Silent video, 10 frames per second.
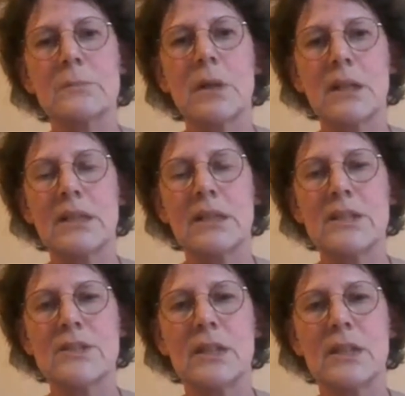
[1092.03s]
in
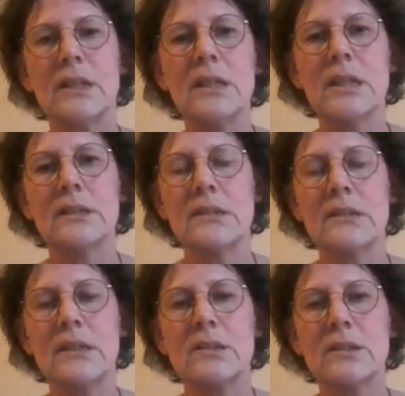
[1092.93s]
Bangladesh and India in the
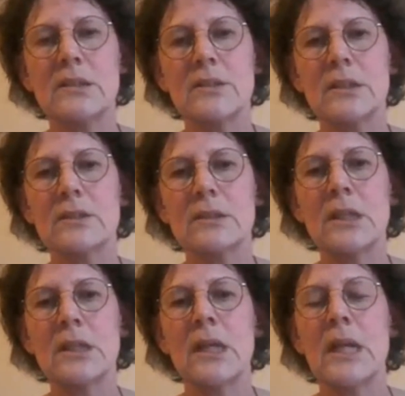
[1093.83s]
textile
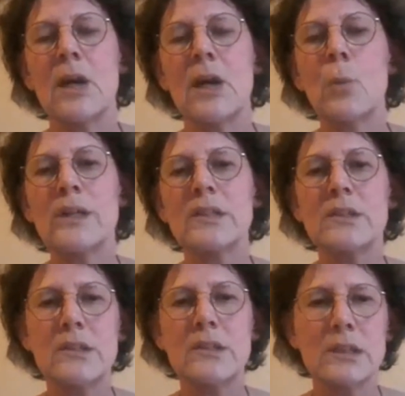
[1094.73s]
sector
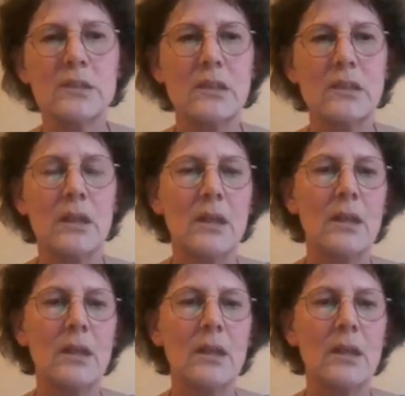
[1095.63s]
with 6